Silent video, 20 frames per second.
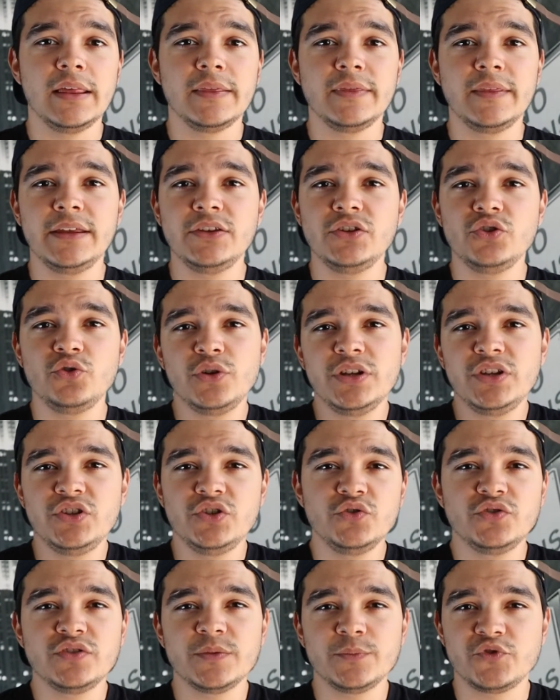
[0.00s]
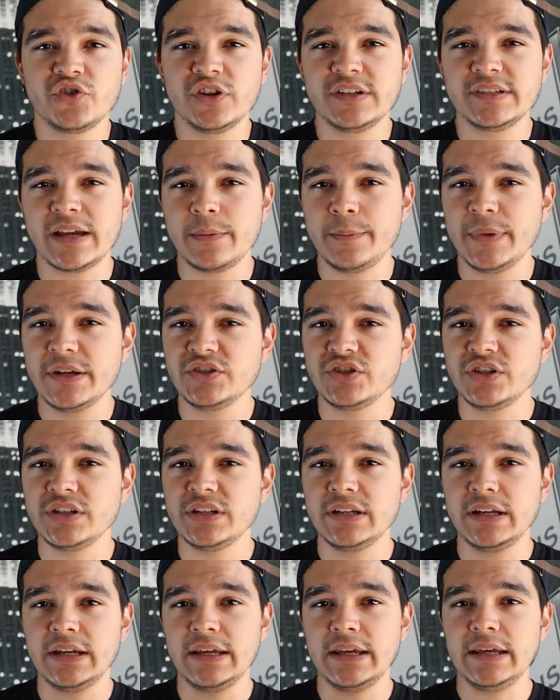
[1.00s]
then you can use some tricks I
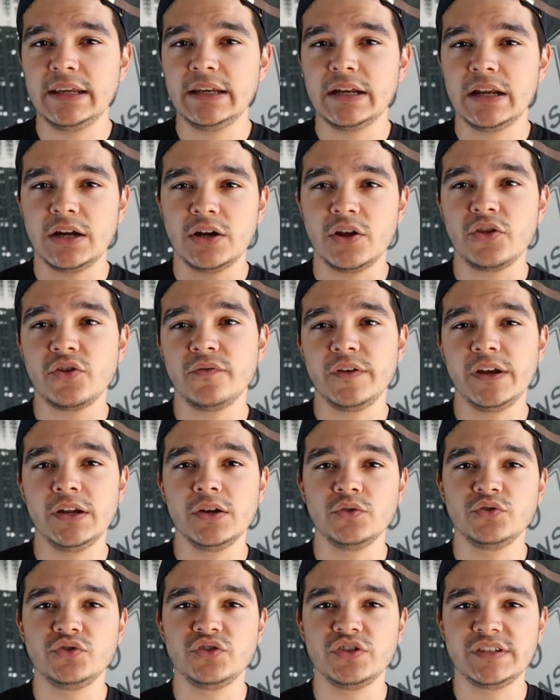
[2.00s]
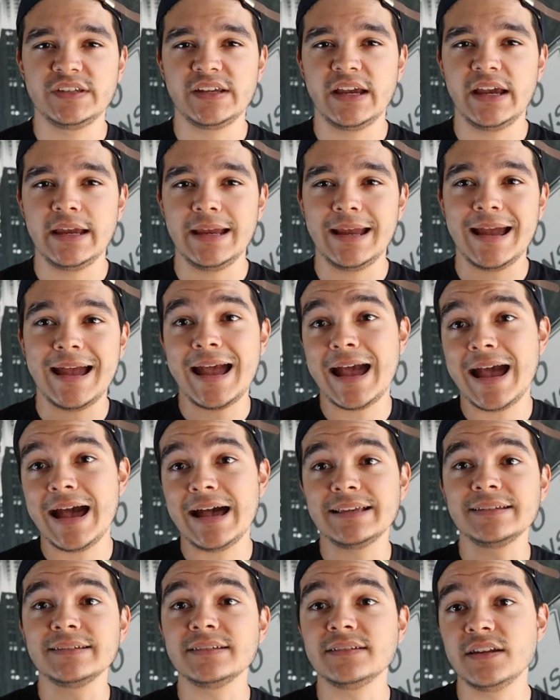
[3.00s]
mentioned in another video to say
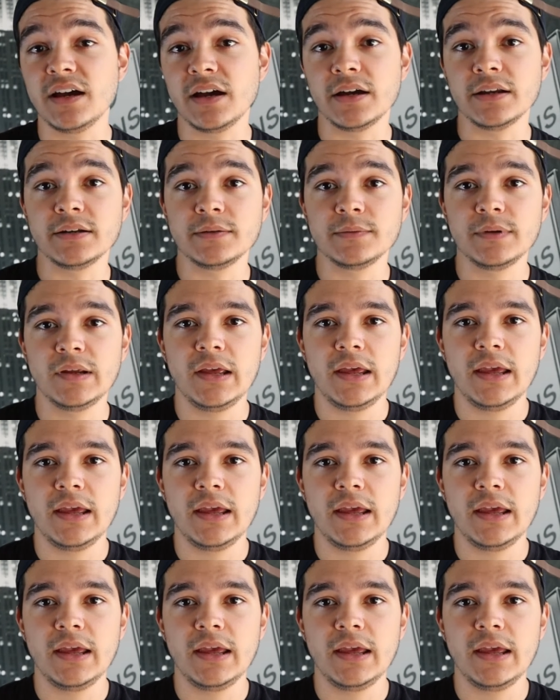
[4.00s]
has done.